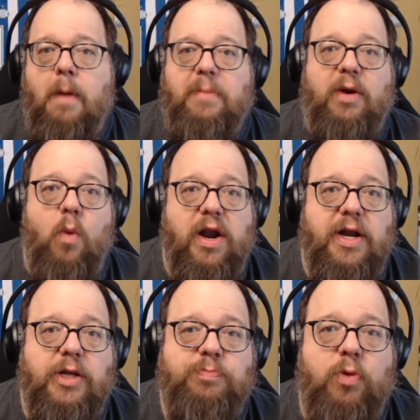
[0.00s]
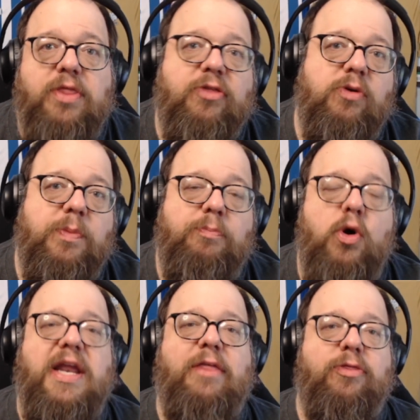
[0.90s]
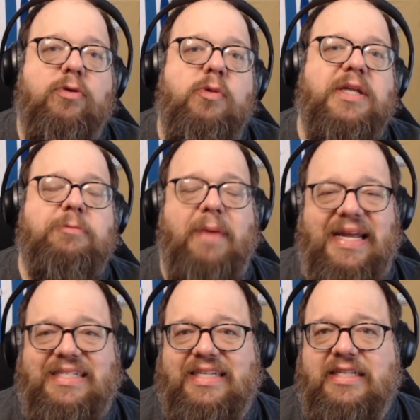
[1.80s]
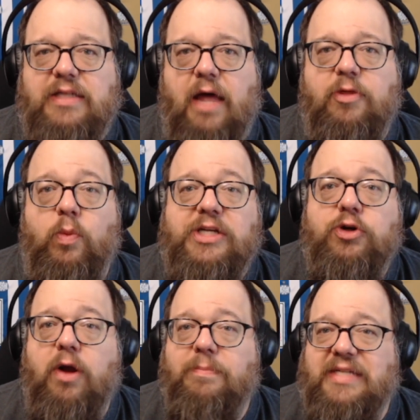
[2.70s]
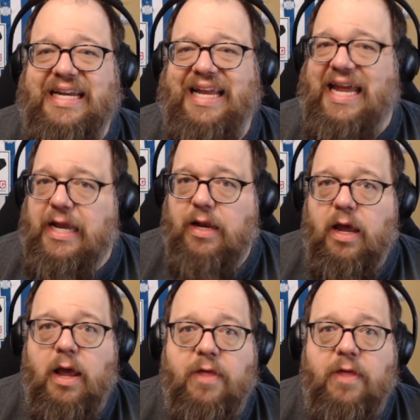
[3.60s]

but I wanted to put it through its paces on the winter update in